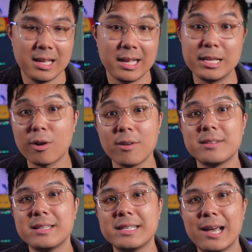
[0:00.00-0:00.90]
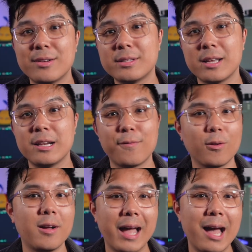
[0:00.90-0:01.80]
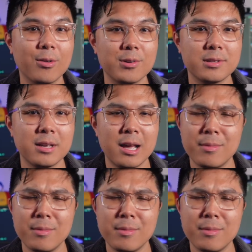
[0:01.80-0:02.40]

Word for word: It's hard to sit down and study for long hours